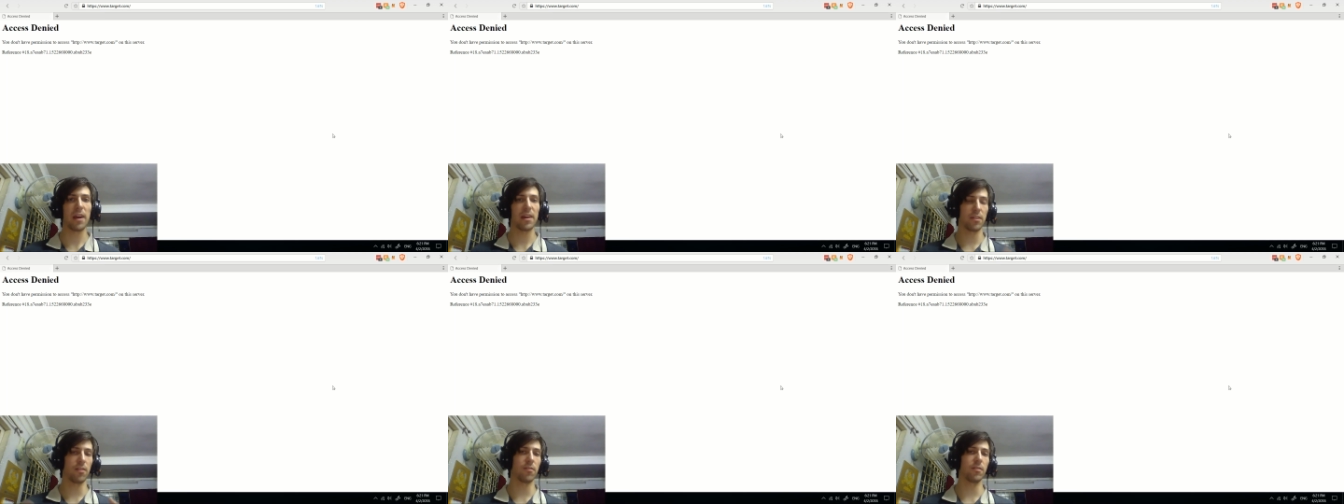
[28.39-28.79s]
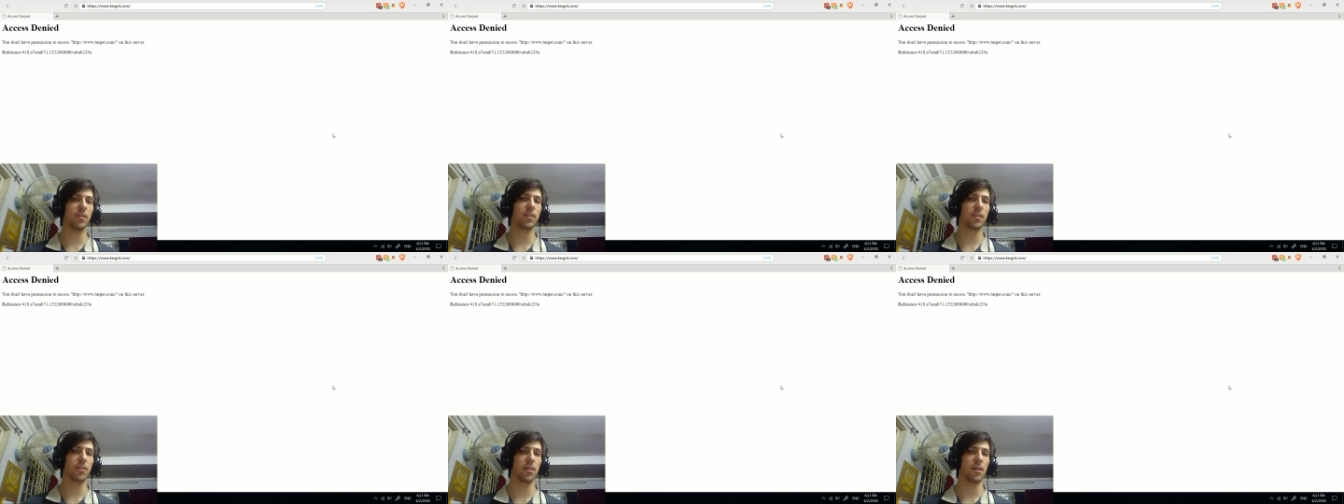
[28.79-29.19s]
the
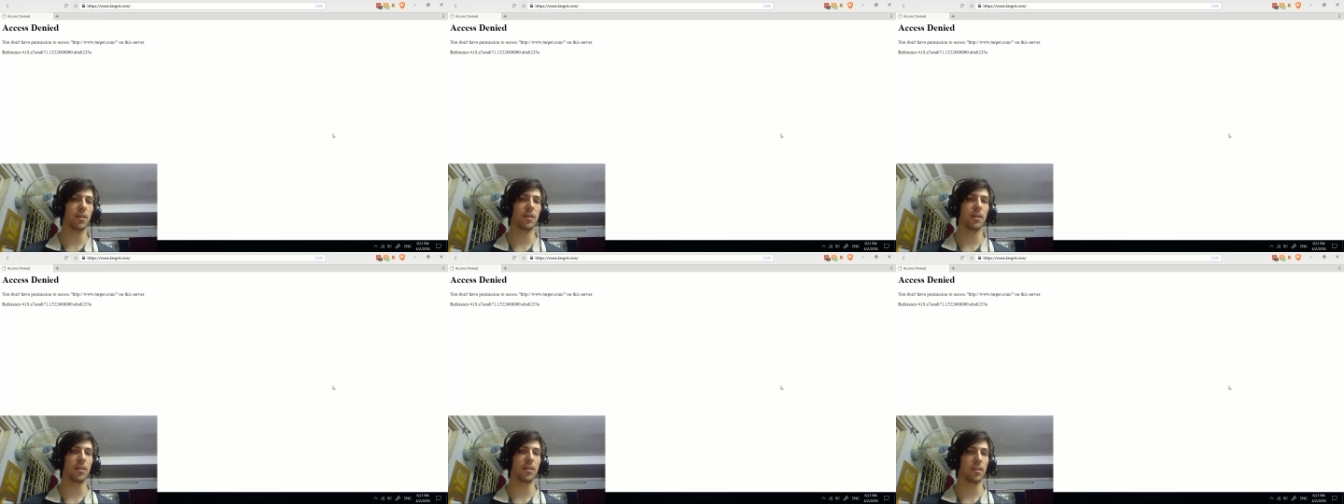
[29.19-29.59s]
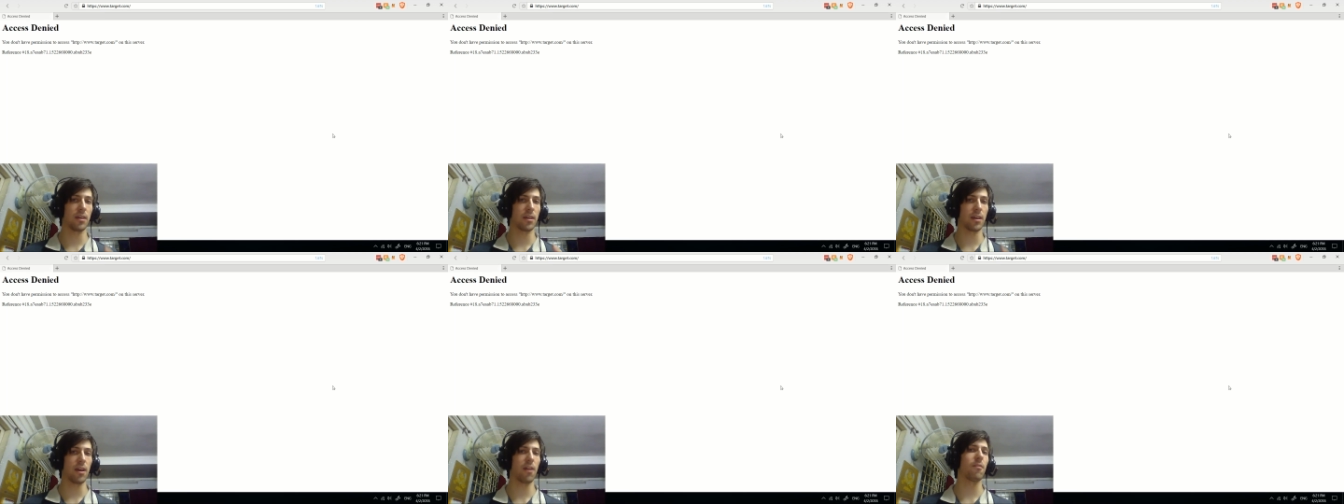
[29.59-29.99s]
only thing
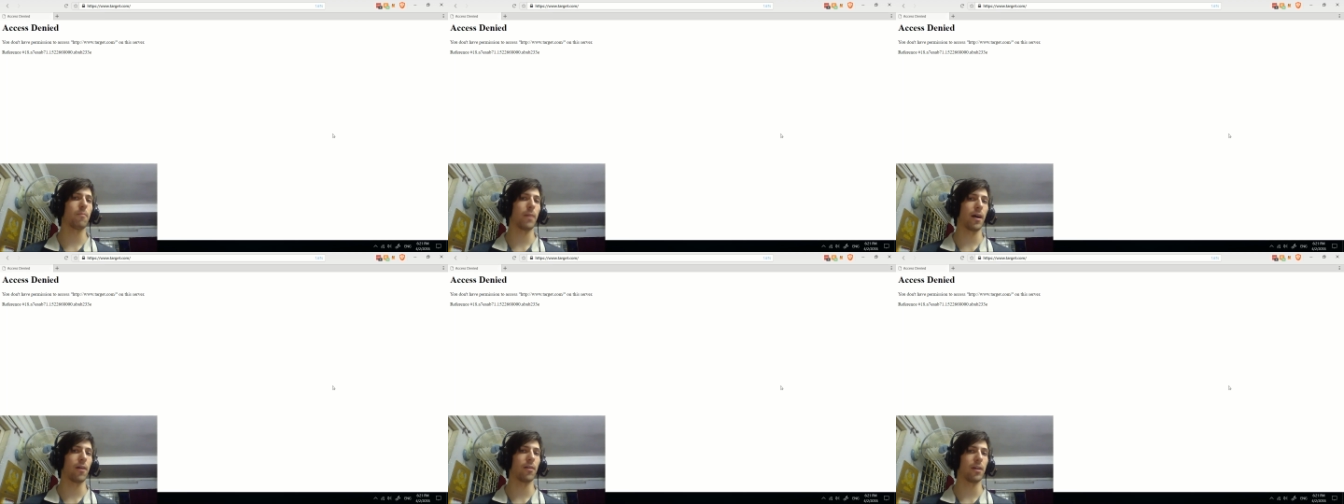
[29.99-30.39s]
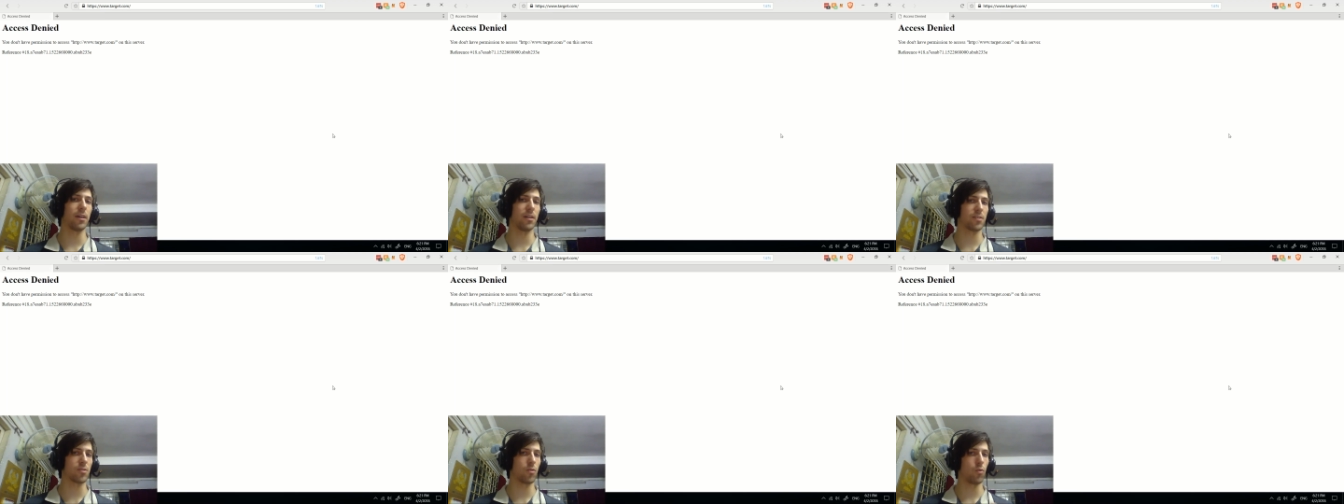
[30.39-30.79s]
they care about
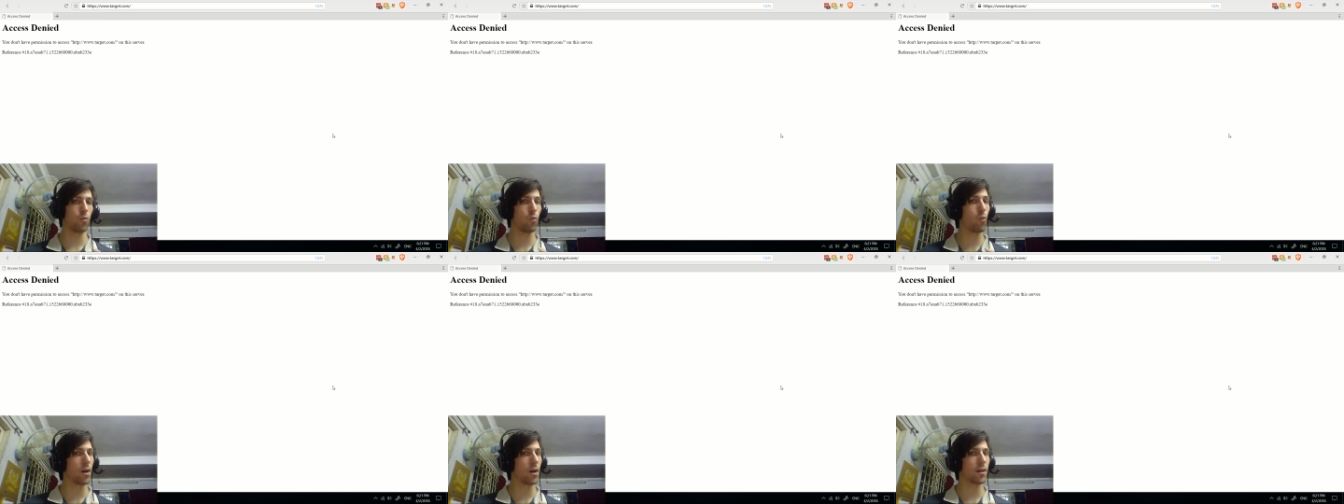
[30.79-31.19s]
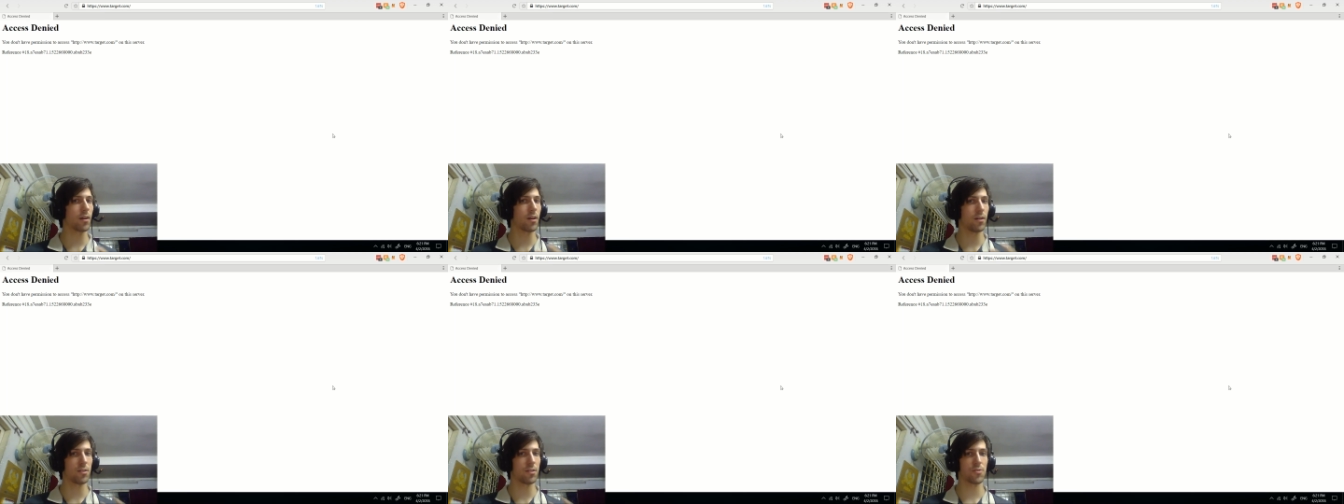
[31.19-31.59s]
is what
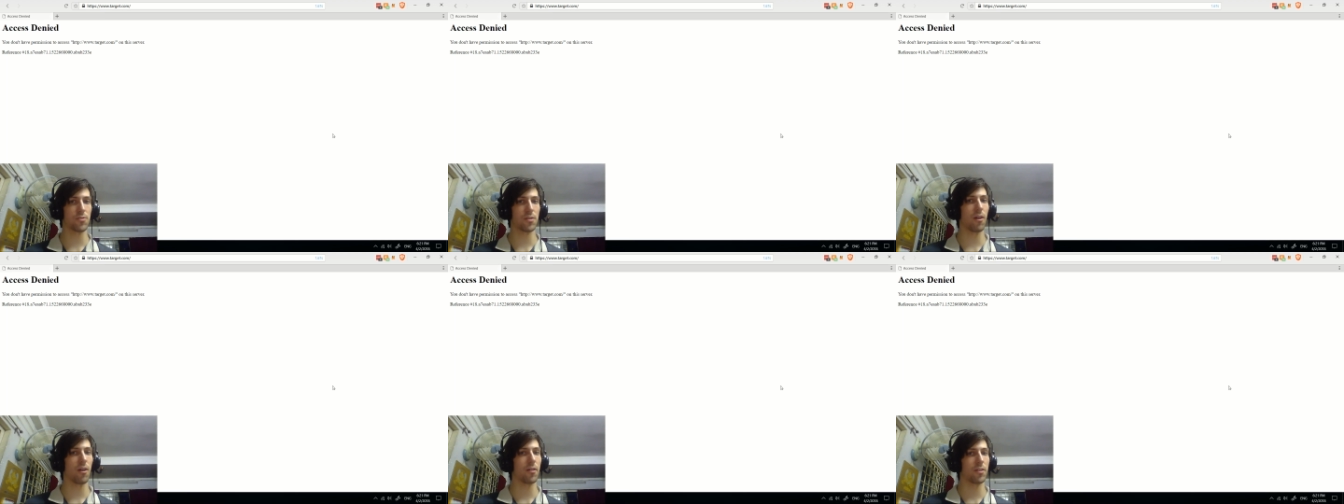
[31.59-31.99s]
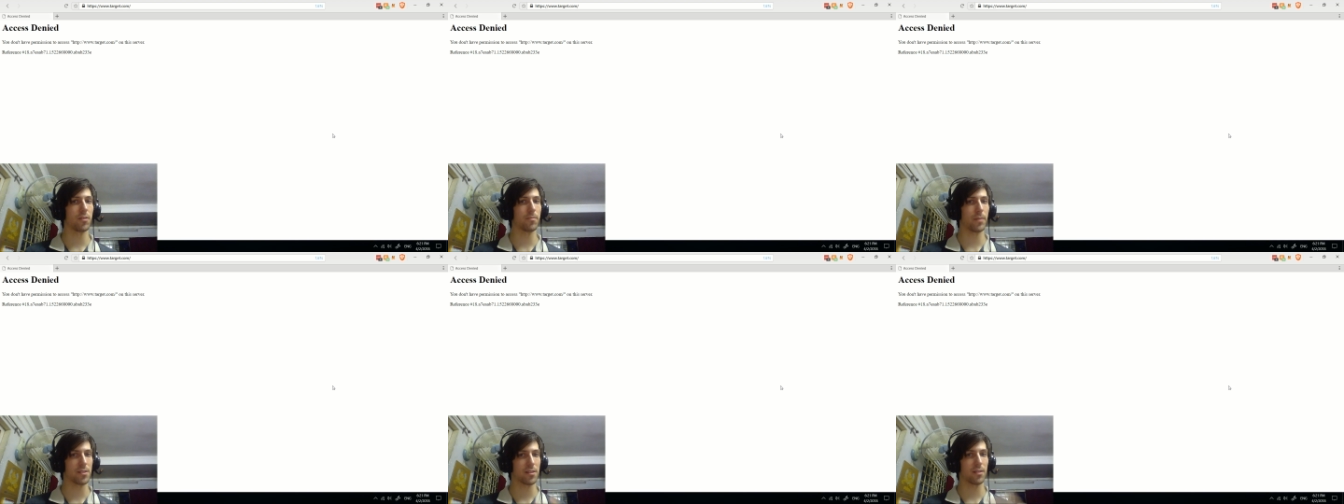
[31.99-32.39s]
country are
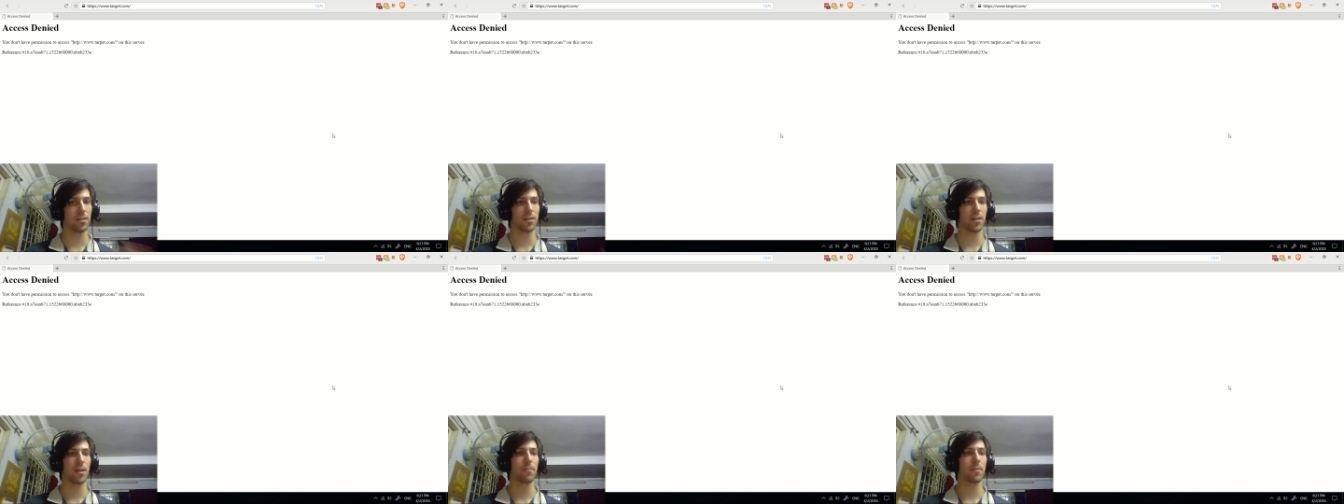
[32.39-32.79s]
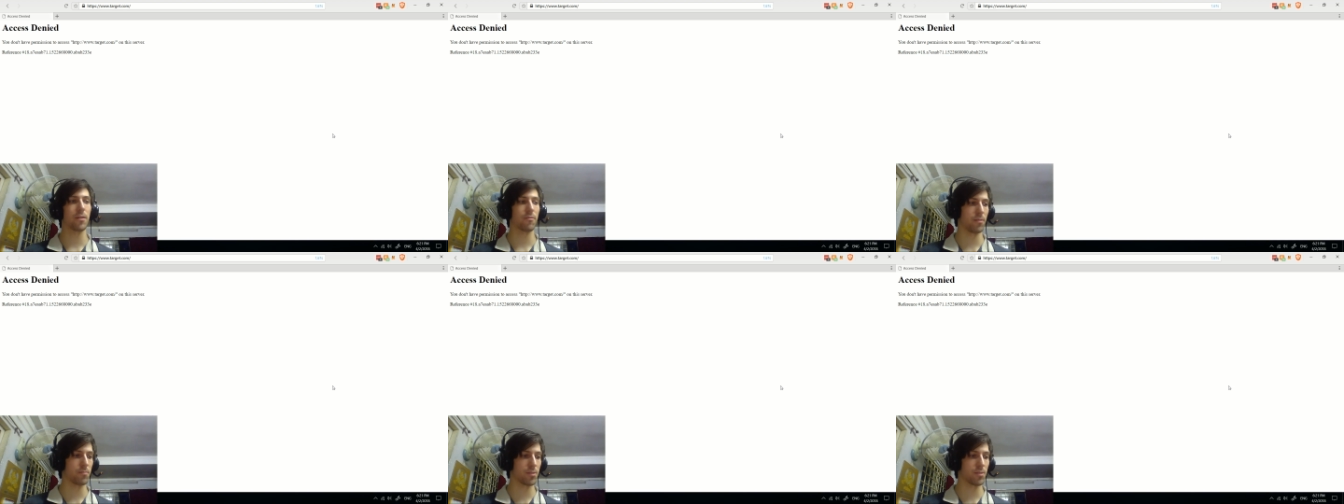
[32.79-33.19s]
you basically coming from.